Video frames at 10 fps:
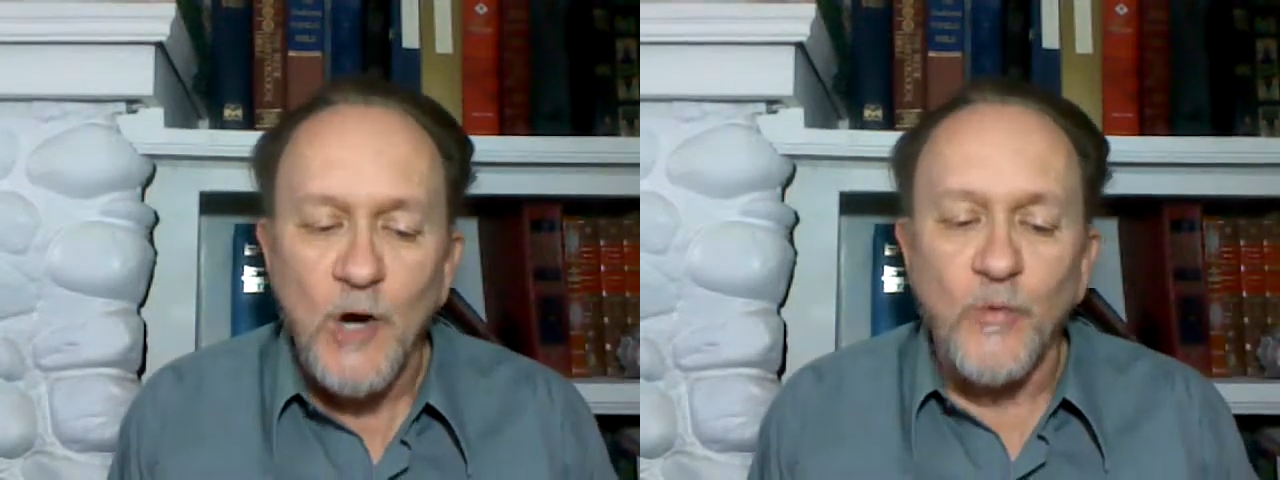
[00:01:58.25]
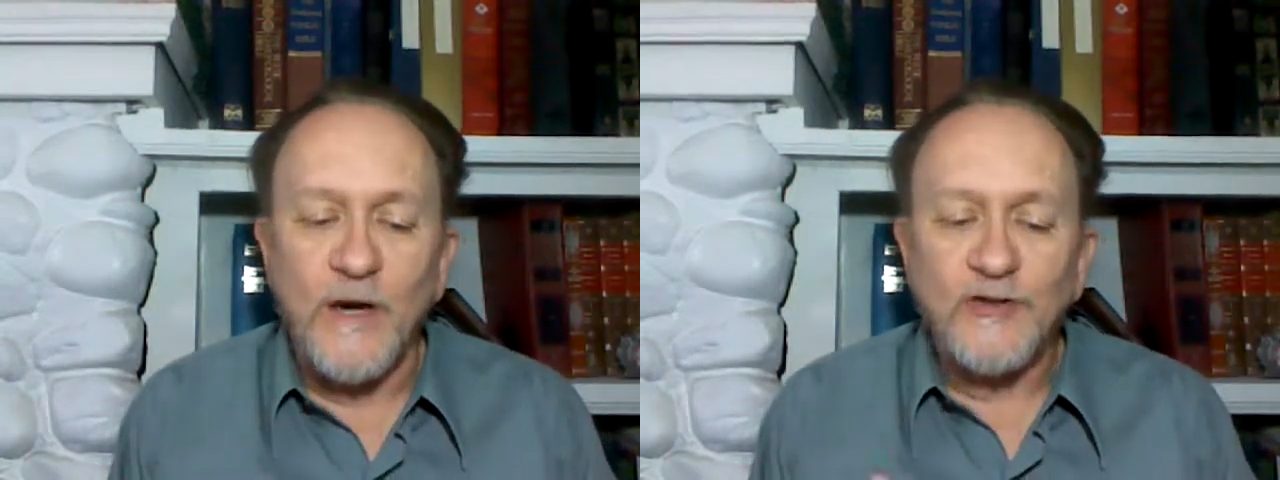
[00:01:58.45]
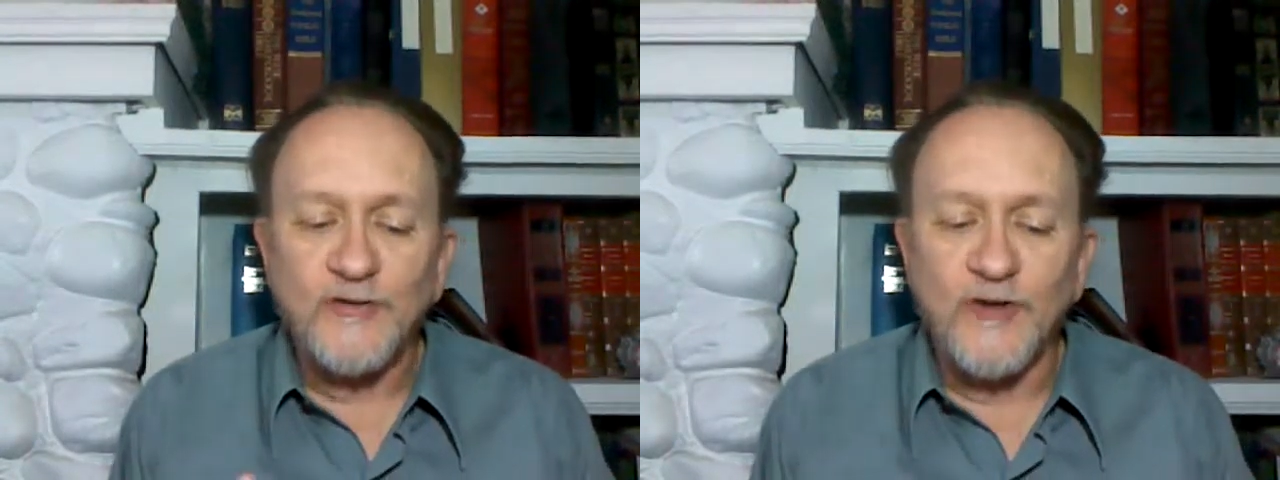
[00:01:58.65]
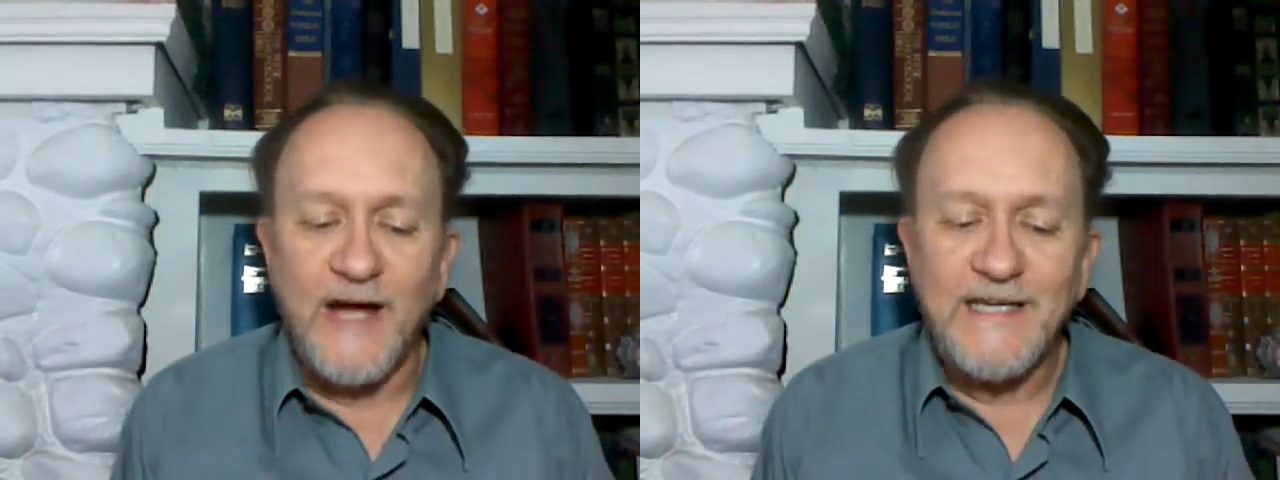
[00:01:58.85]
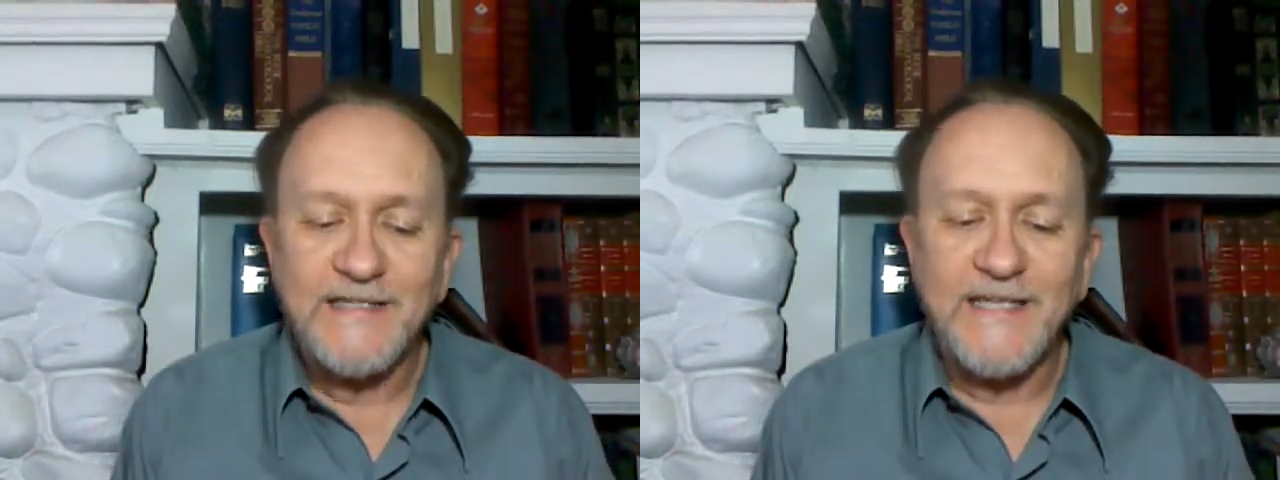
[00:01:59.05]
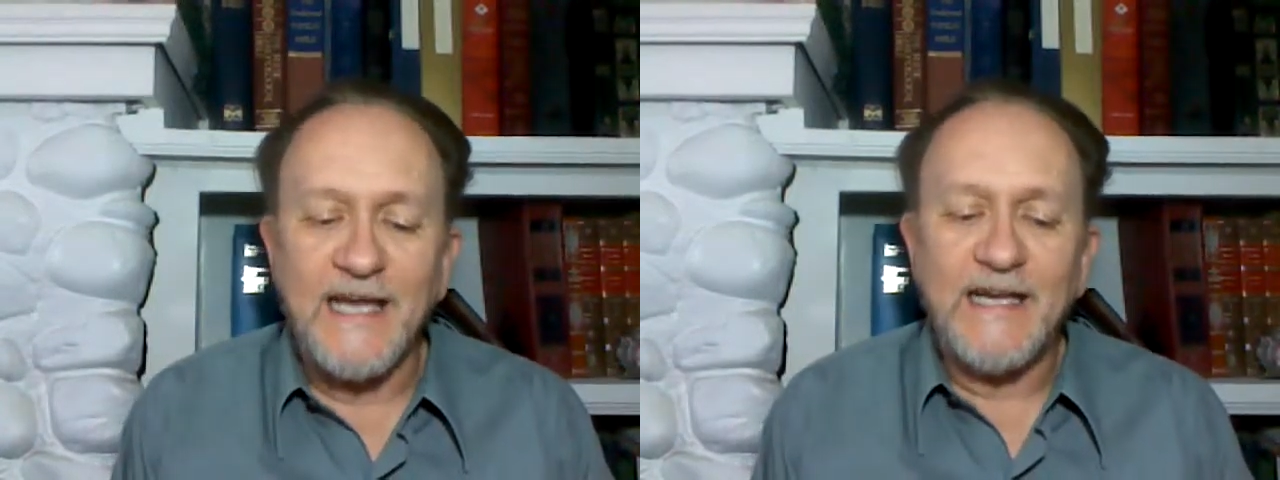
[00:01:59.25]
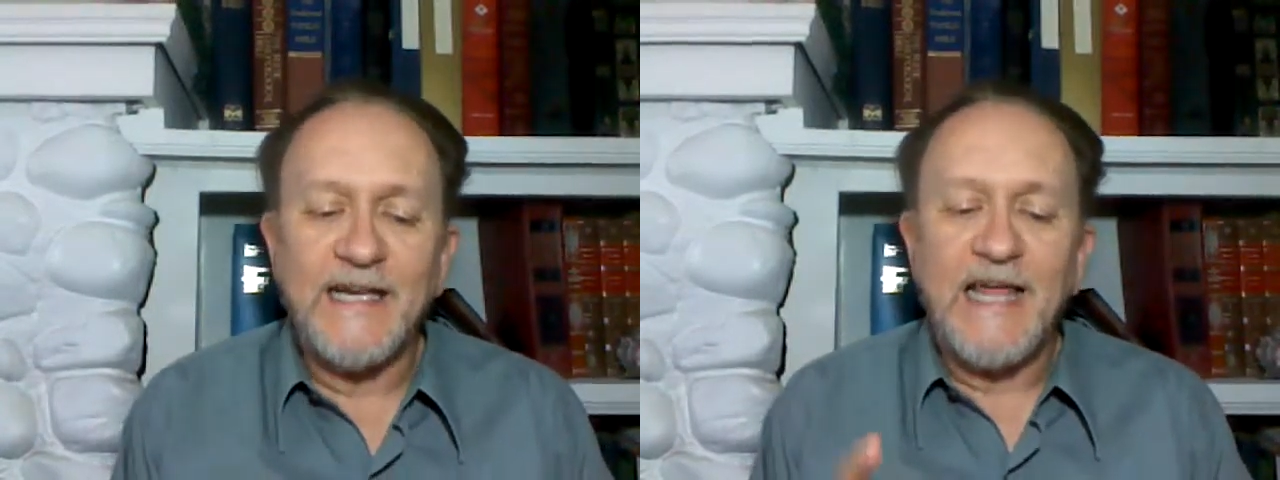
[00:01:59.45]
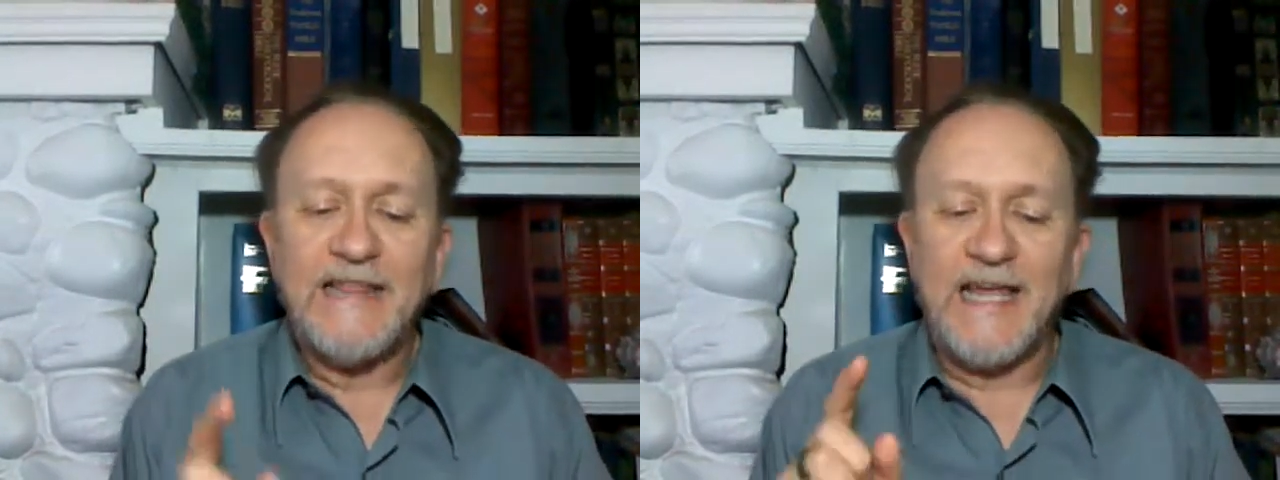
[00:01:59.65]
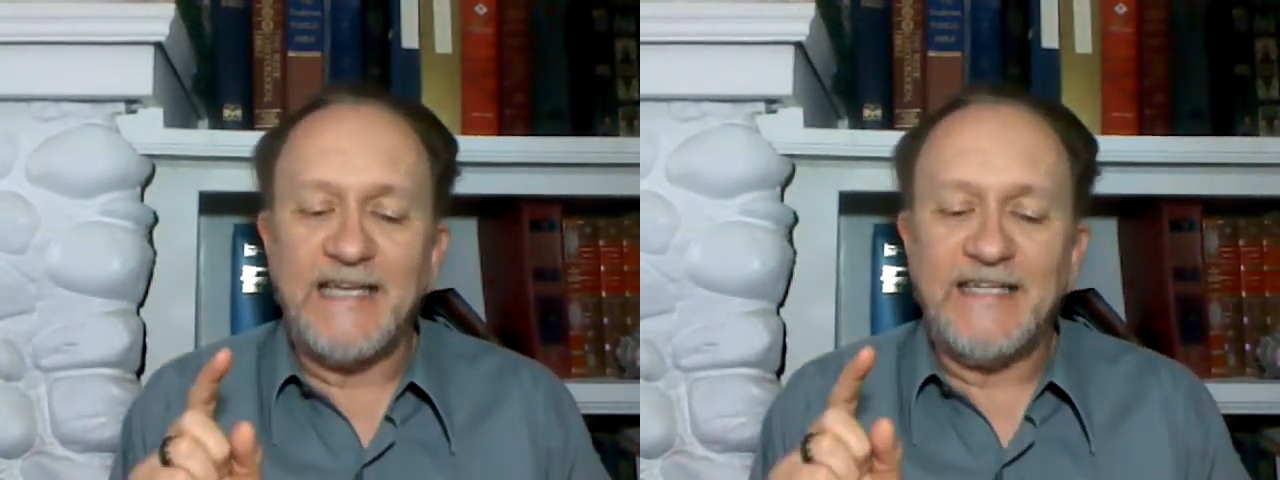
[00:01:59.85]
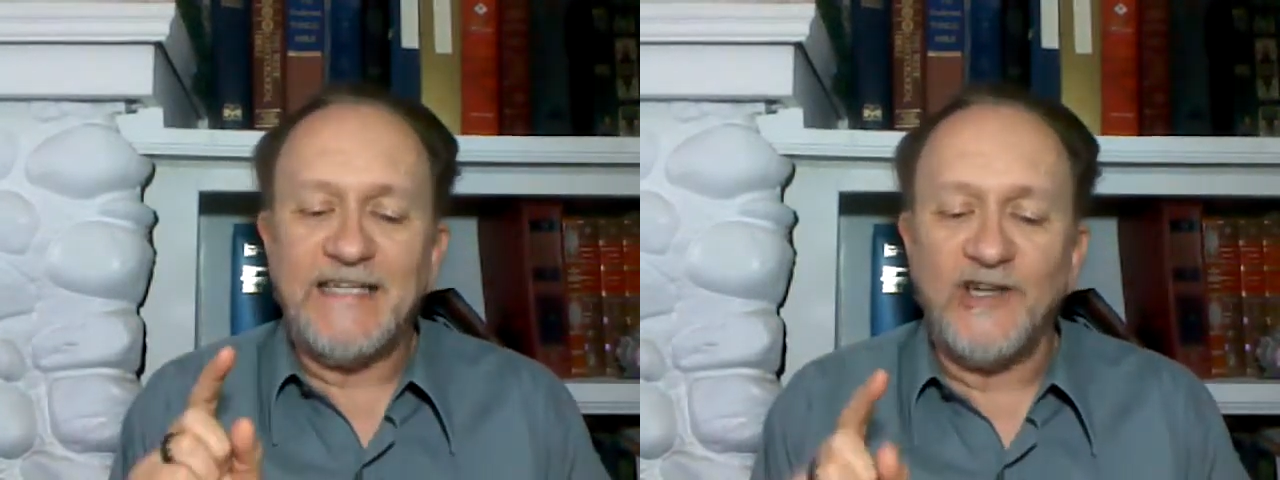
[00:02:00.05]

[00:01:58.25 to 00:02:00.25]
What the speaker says: When Christ said that ye